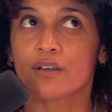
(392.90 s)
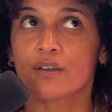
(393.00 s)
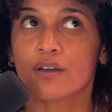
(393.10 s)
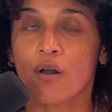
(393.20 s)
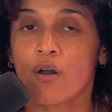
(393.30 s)

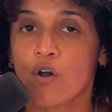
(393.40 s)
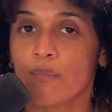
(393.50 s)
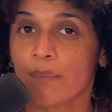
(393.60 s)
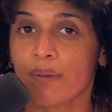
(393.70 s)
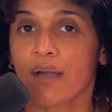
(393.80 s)
go
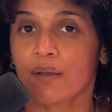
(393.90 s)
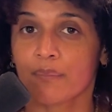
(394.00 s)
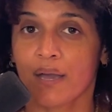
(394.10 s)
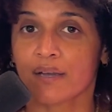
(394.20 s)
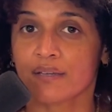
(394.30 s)
home and pack a
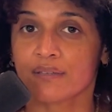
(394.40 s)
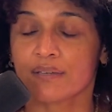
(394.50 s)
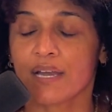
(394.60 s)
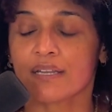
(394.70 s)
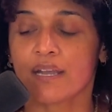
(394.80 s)
bag.
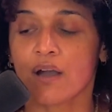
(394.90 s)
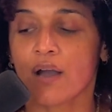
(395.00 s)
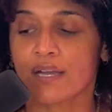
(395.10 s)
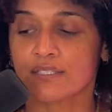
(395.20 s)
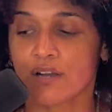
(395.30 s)
And now
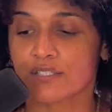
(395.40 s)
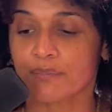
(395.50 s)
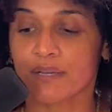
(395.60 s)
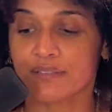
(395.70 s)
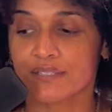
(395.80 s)
I talked
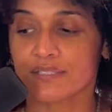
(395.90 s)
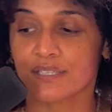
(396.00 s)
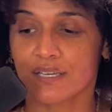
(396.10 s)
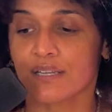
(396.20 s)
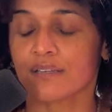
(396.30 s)
about this
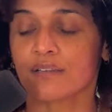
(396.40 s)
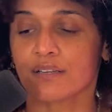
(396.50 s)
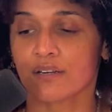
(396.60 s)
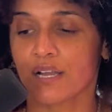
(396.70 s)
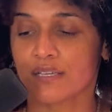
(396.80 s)
again
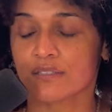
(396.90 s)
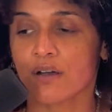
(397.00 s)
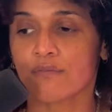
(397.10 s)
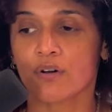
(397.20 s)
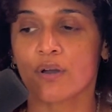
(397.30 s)
in our last
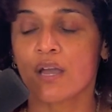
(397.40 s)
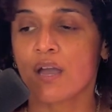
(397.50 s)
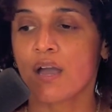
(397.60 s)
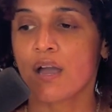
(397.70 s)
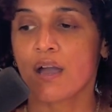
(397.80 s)
combo.
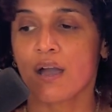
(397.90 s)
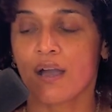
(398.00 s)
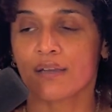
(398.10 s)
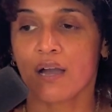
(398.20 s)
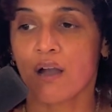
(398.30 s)

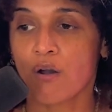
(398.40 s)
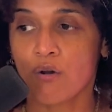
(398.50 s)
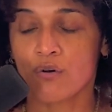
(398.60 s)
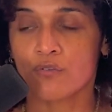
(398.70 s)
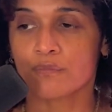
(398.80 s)
I got
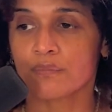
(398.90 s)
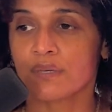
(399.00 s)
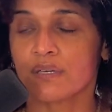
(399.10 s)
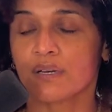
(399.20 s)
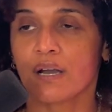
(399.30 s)
home
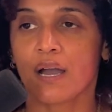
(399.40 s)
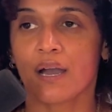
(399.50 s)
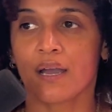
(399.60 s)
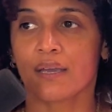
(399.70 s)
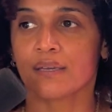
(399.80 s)

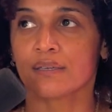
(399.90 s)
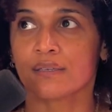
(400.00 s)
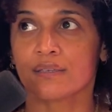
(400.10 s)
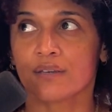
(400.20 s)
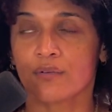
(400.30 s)

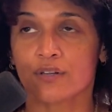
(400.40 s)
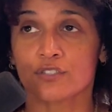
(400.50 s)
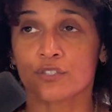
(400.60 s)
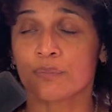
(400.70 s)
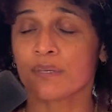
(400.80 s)
around
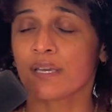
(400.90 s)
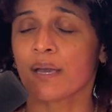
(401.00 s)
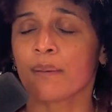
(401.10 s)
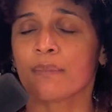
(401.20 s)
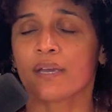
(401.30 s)
2
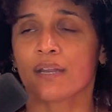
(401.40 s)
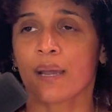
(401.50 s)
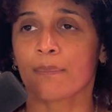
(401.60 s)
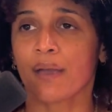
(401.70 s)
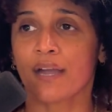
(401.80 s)
p.m. and
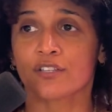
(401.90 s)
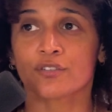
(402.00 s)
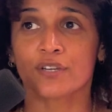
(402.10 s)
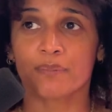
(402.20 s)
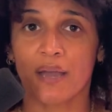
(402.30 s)
I packed
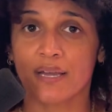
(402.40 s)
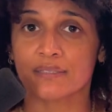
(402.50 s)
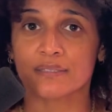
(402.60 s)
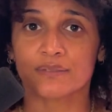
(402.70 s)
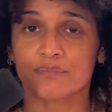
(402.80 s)
3
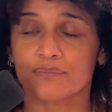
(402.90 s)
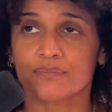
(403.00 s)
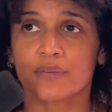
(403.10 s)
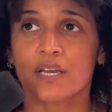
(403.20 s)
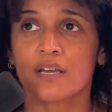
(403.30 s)
bags
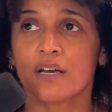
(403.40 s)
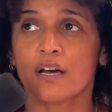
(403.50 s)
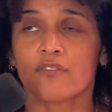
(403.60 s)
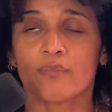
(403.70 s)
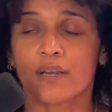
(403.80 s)

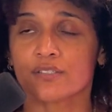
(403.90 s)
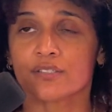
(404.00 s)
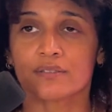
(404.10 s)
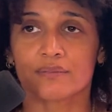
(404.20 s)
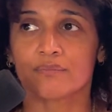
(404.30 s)
of my
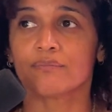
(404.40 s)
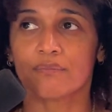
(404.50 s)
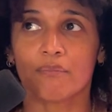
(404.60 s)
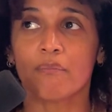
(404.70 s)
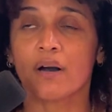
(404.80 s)
just
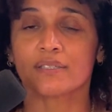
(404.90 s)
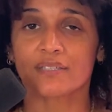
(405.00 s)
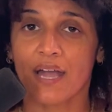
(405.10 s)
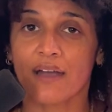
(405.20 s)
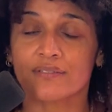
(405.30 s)

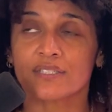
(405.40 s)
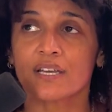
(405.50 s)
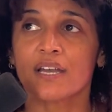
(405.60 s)
must-haves.